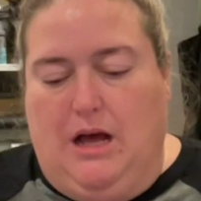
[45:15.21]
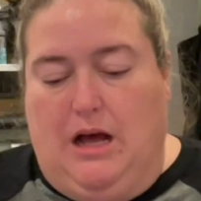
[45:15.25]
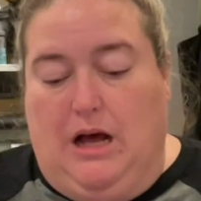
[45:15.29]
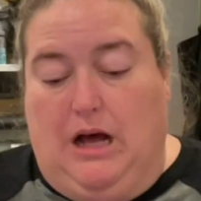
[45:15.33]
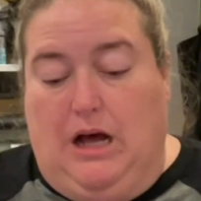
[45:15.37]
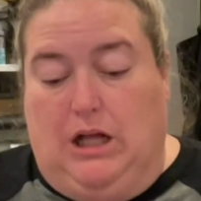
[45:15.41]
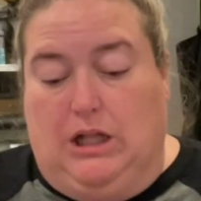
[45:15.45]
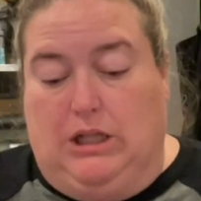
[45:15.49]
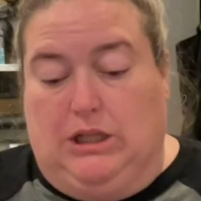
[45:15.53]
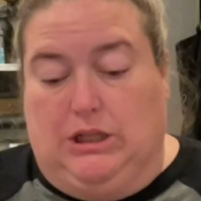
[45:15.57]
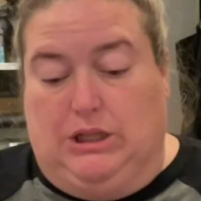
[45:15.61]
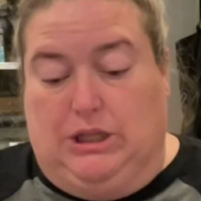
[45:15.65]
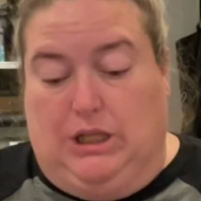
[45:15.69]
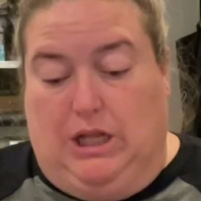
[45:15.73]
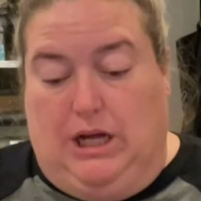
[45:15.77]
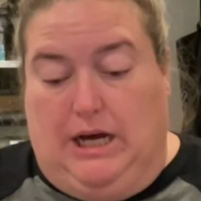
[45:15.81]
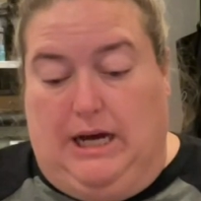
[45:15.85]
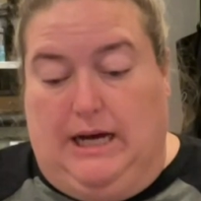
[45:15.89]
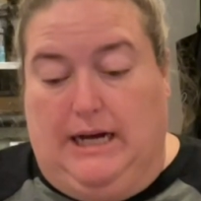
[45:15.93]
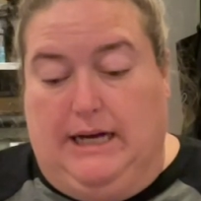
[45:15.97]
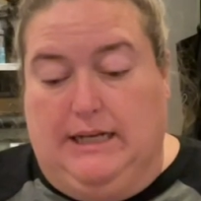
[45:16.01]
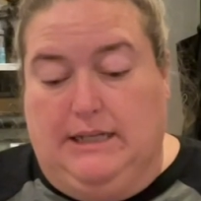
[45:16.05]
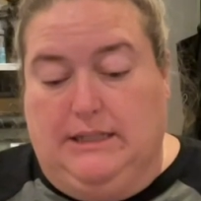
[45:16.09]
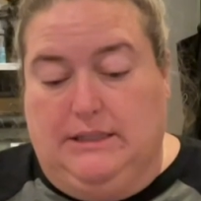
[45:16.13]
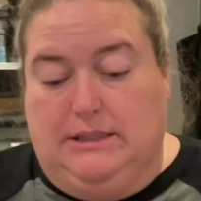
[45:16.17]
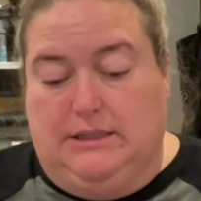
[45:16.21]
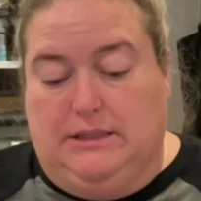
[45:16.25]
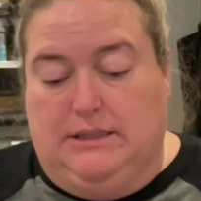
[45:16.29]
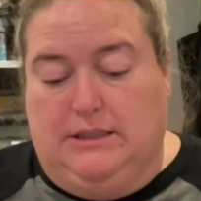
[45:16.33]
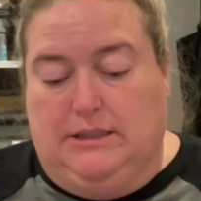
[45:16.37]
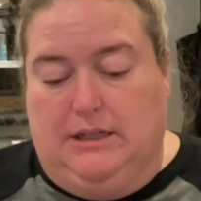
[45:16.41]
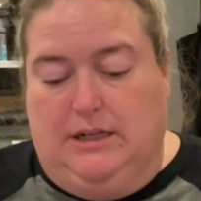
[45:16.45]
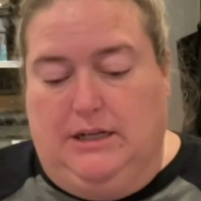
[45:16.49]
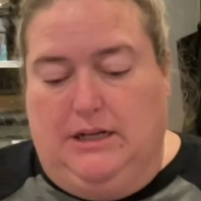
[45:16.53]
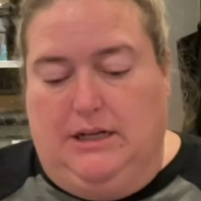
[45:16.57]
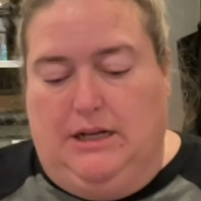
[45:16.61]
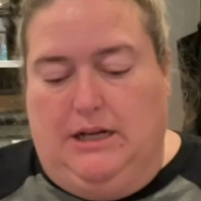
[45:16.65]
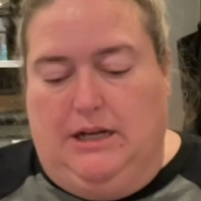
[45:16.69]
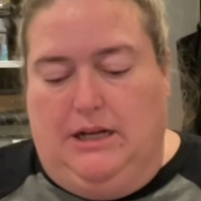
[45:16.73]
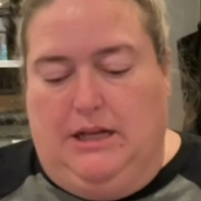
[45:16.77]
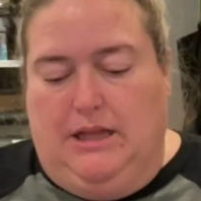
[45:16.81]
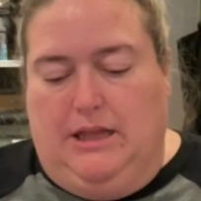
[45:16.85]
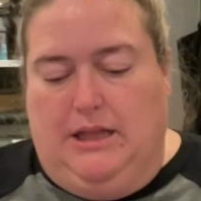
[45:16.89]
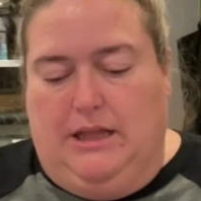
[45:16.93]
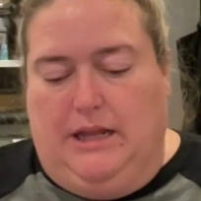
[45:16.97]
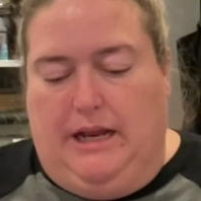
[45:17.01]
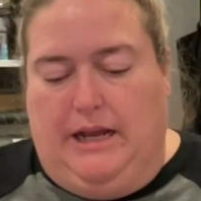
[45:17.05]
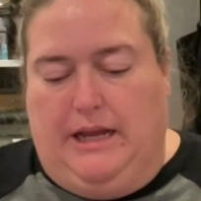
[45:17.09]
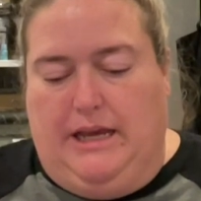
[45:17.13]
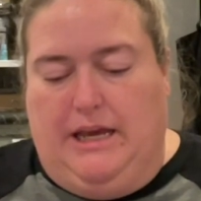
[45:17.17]
a lot
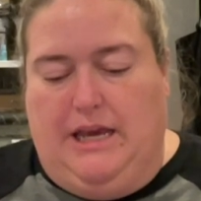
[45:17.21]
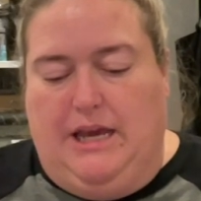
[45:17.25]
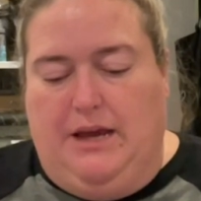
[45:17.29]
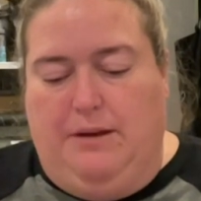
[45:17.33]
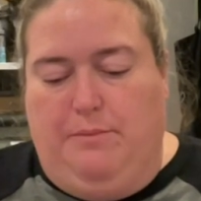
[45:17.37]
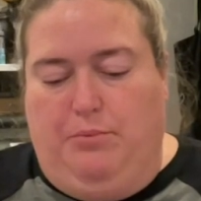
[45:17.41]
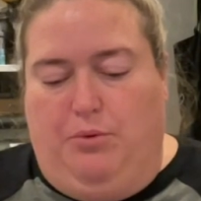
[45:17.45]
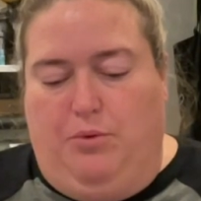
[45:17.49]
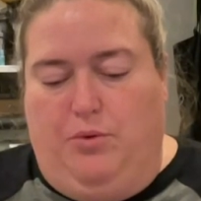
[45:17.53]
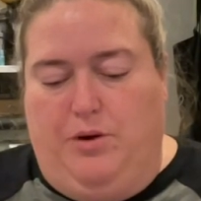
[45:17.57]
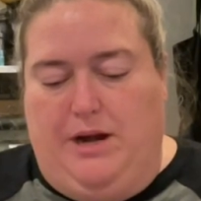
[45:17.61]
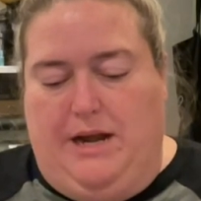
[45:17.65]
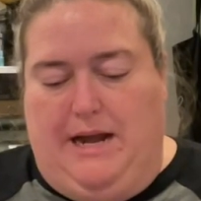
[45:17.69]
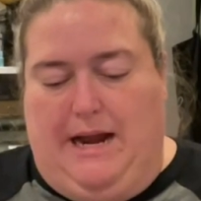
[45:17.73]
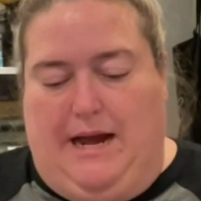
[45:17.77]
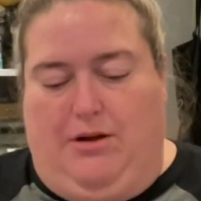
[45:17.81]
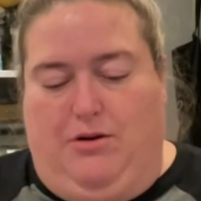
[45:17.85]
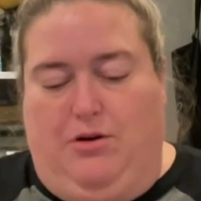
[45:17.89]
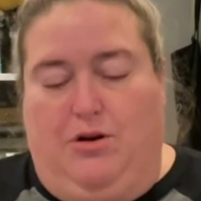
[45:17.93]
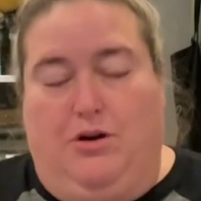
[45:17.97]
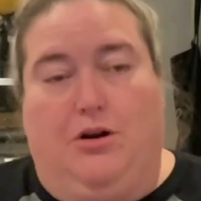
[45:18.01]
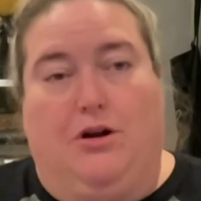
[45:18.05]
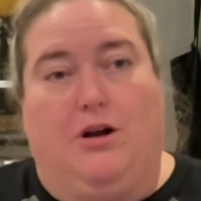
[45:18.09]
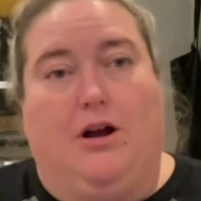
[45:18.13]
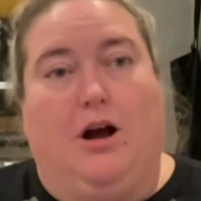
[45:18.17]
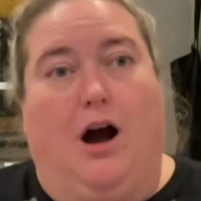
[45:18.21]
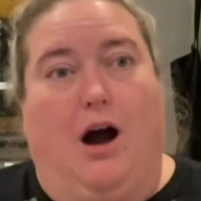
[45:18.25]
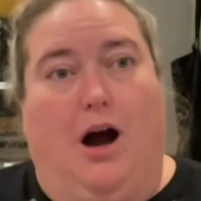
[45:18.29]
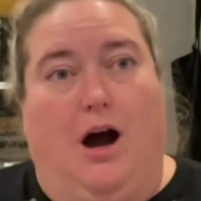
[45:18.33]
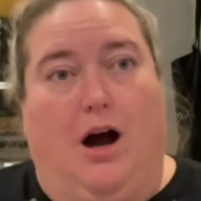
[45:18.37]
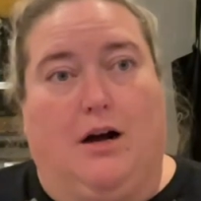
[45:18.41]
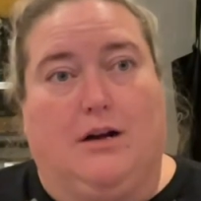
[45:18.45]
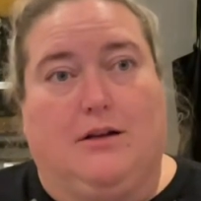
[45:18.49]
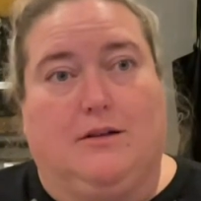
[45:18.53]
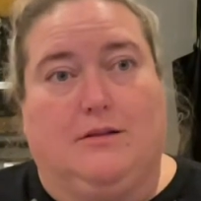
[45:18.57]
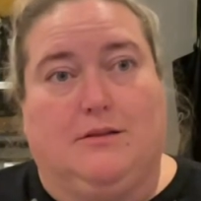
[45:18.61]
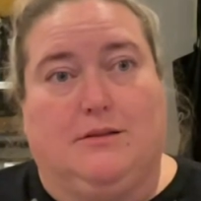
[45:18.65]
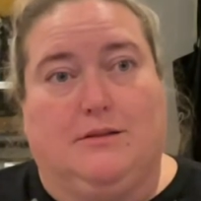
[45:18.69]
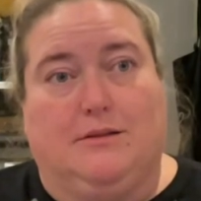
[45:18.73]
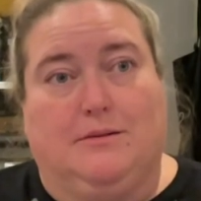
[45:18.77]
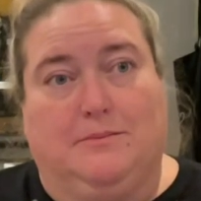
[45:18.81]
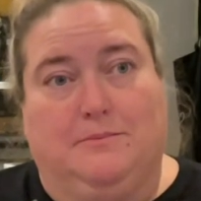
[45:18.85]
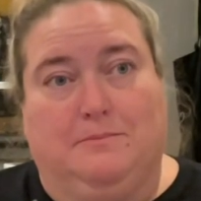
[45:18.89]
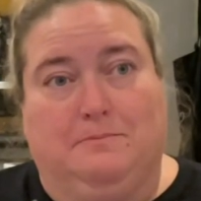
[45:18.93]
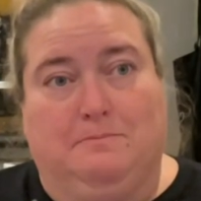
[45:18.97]
that I keep pointing out her cocks